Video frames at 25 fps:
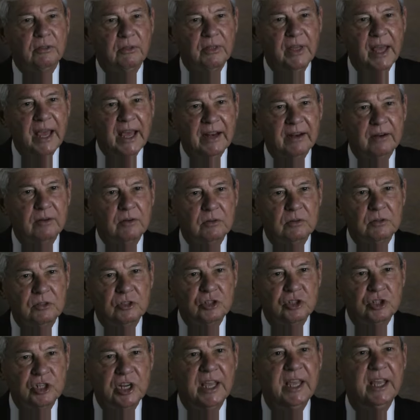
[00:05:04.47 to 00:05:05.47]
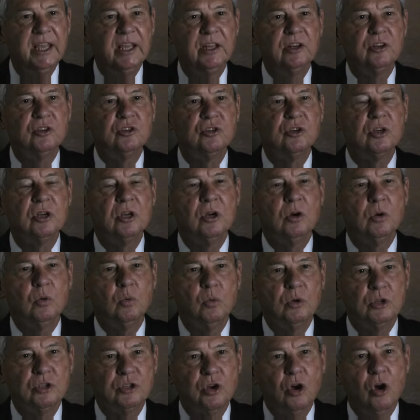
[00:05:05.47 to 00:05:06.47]
That change
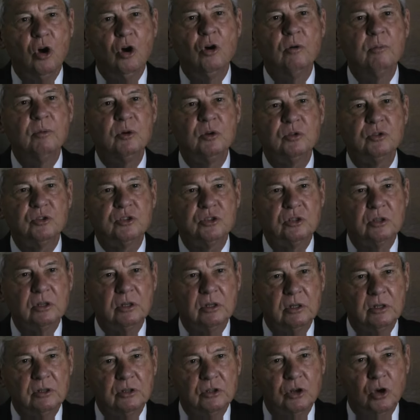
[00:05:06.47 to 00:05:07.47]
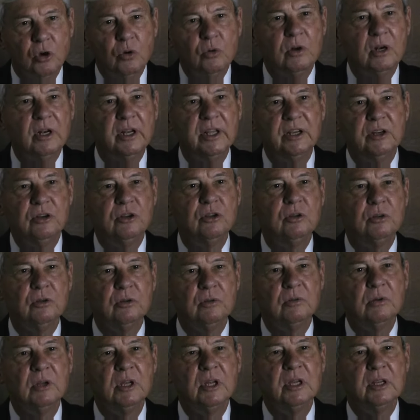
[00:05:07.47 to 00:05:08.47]
was almost totally
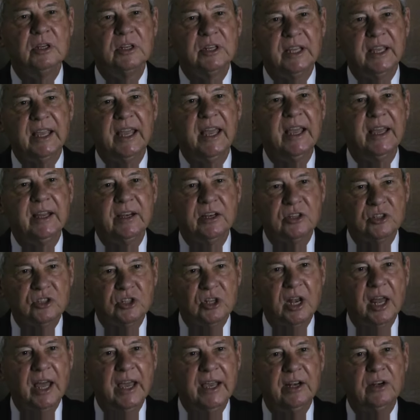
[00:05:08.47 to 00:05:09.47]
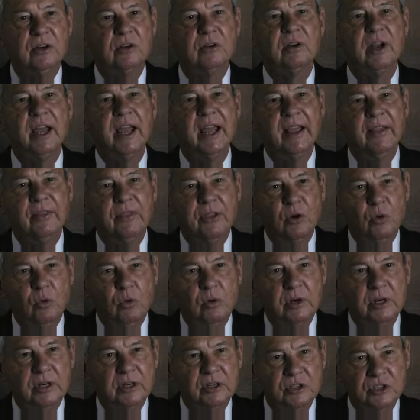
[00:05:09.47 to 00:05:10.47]
due to Candace Leichner and the
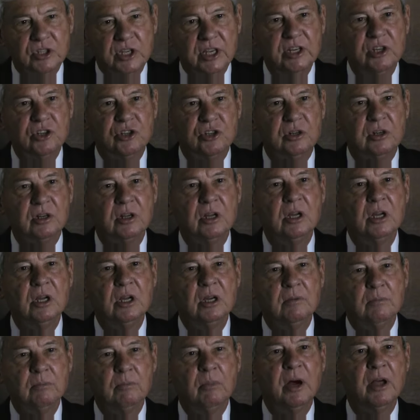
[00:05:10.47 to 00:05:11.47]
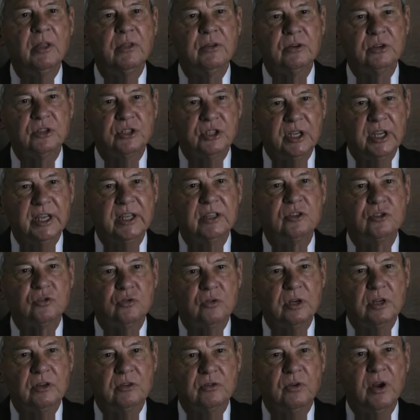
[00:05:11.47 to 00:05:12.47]
organization Mothers Against
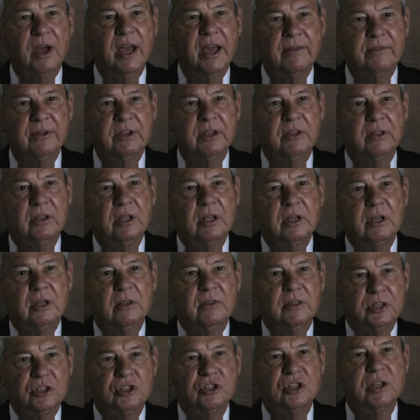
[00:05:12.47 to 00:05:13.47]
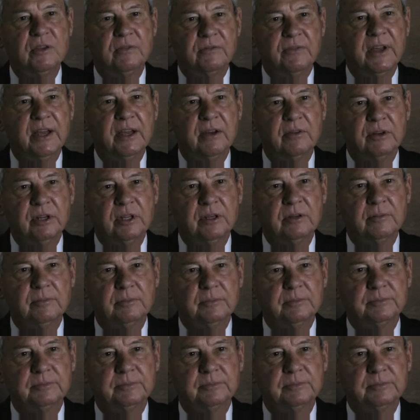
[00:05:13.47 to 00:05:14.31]
Drunk Driving that she founded.